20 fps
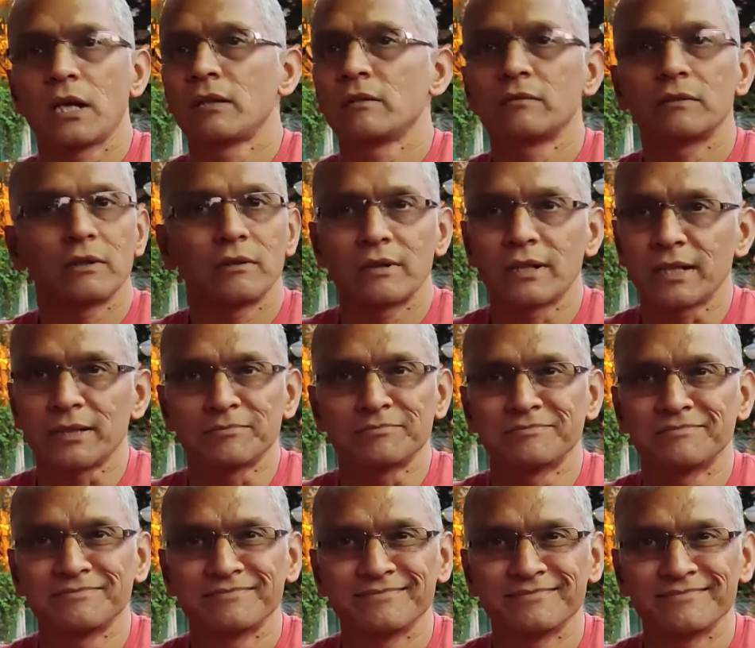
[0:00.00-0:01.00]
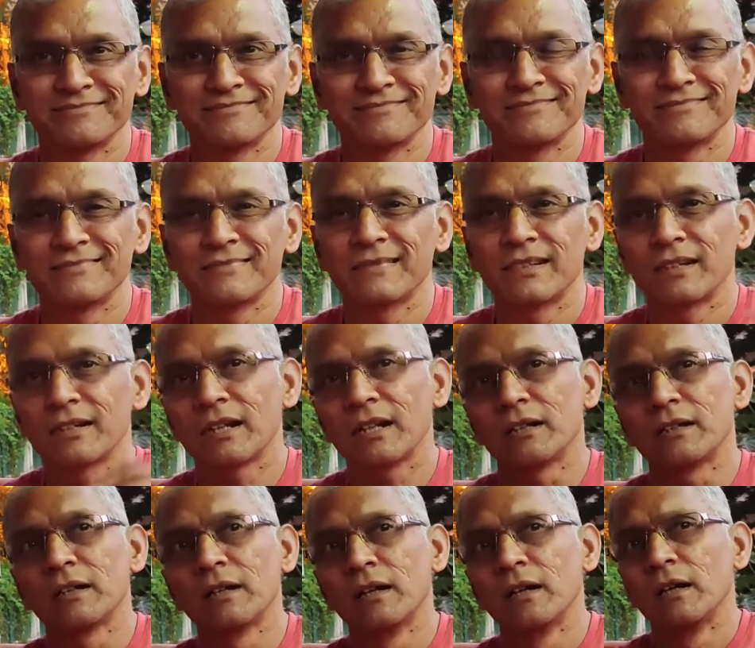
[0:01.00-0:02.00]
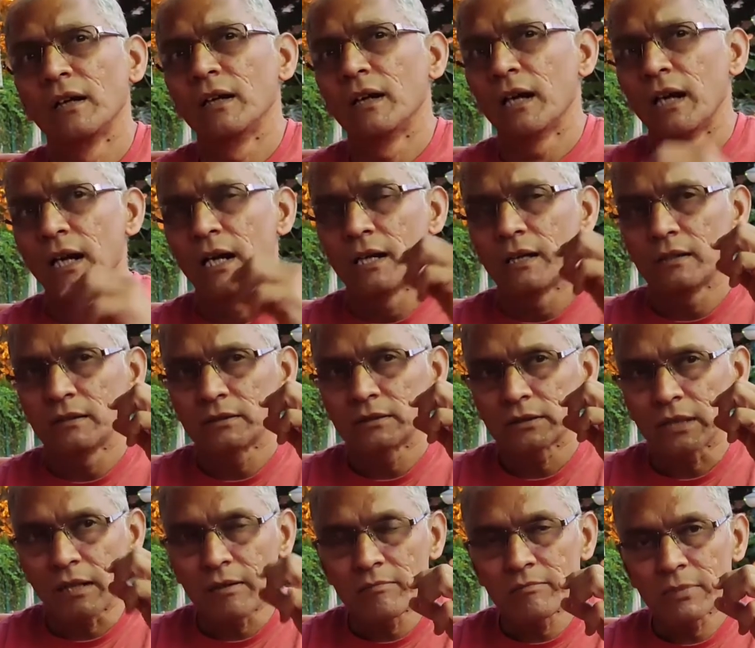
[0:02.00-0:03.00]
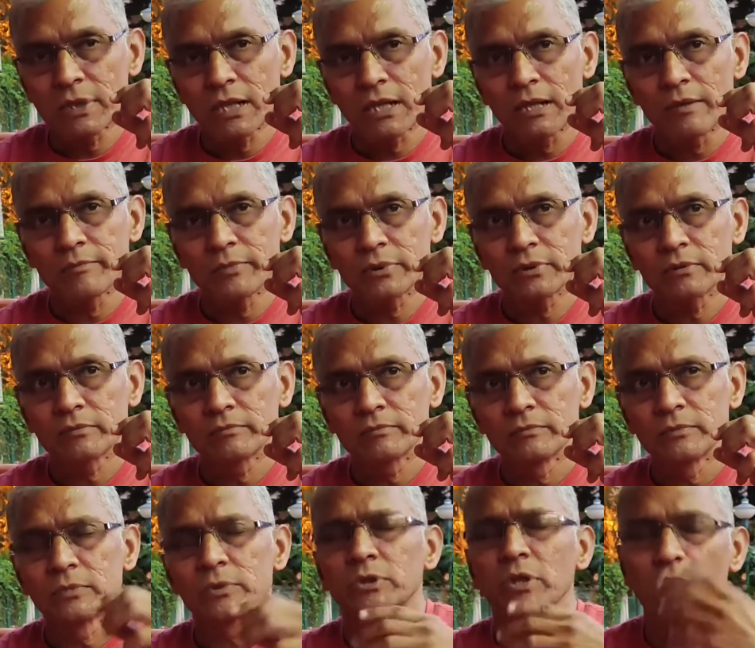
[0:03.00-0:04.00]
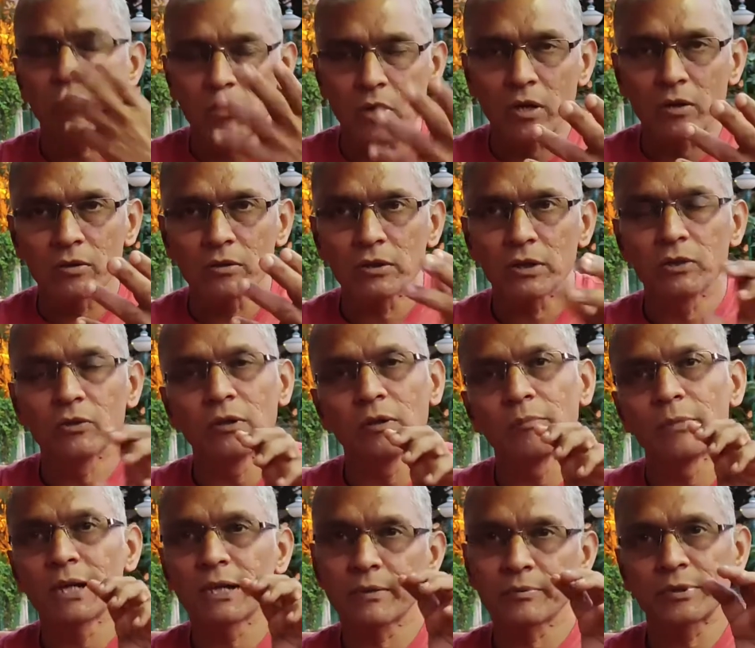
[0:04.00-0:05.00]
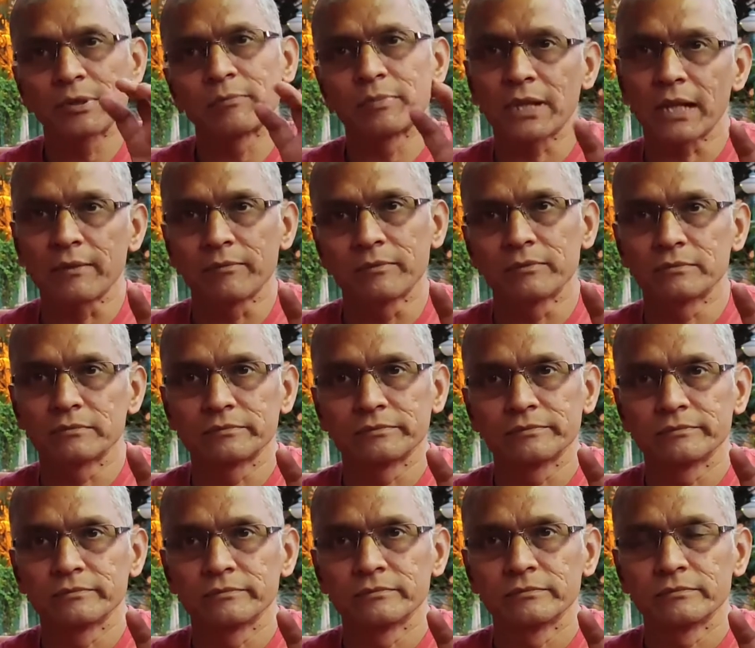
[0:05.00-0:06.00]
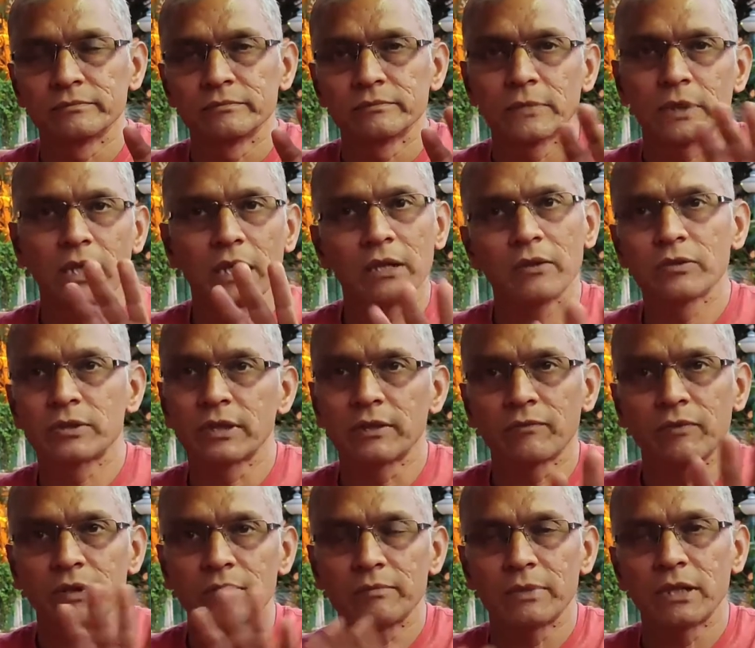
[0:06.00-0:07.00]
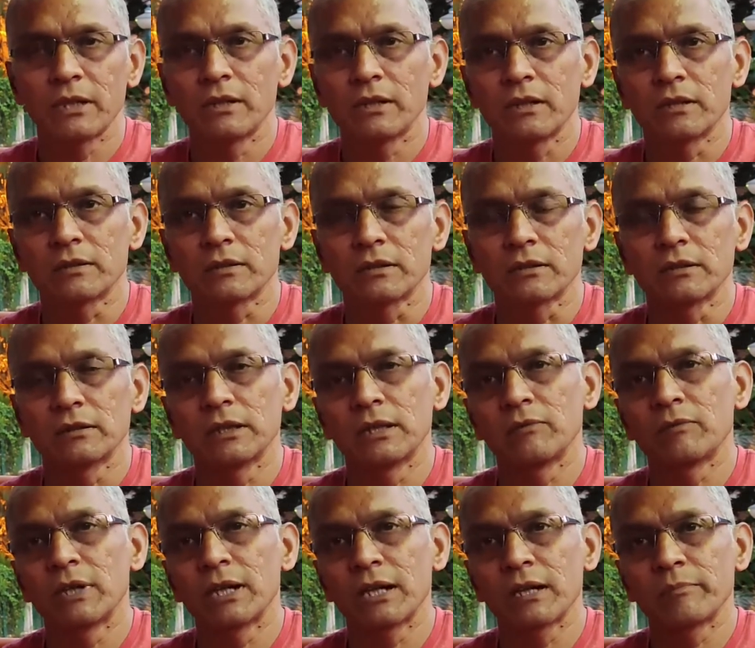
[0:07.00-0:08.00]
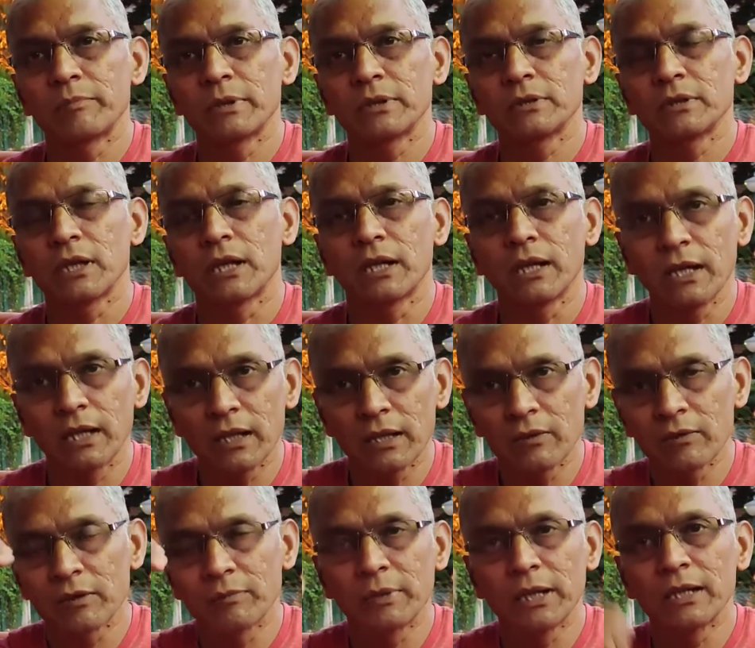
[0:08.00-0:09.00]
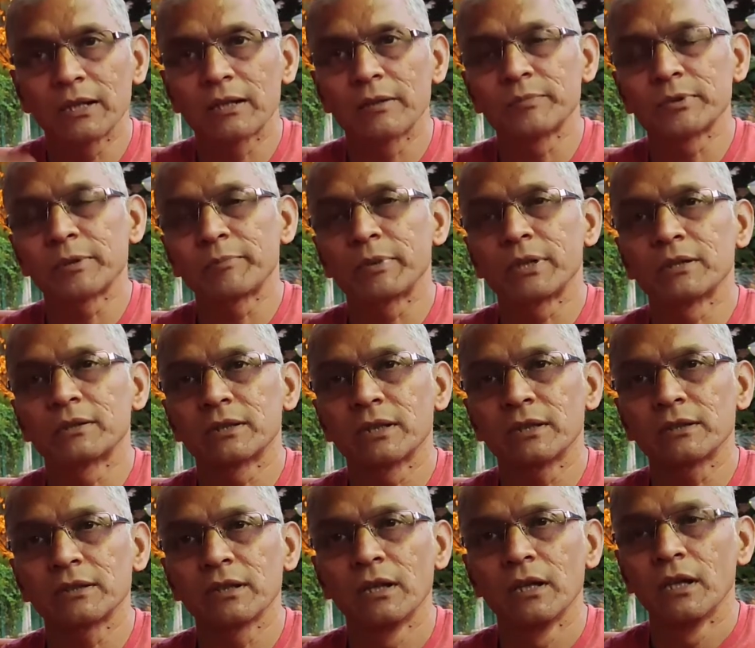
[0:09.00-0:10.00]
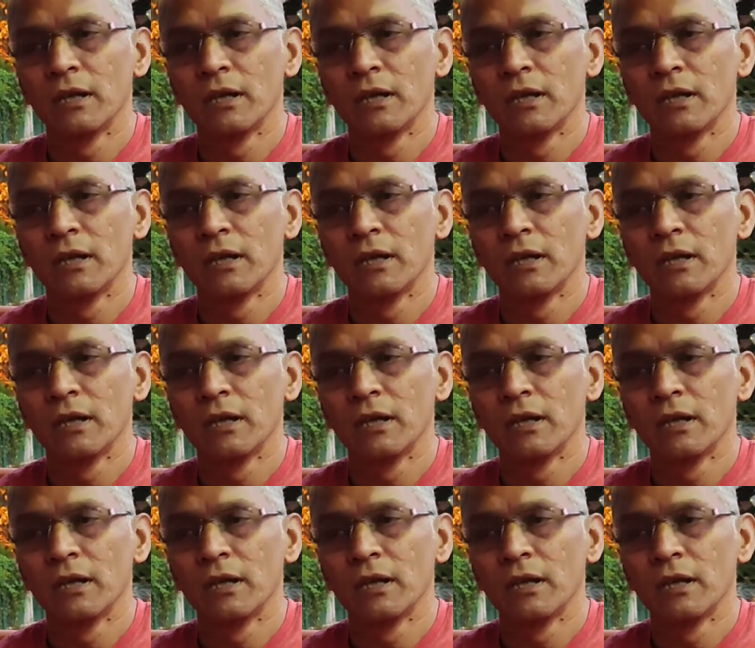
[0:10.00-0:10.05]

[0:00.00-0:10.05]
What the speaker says: I don't have time. Right. And sometimes, somehow, you will make up some time and you sit for meditation. Then what happens? Again, your mind comes up and says,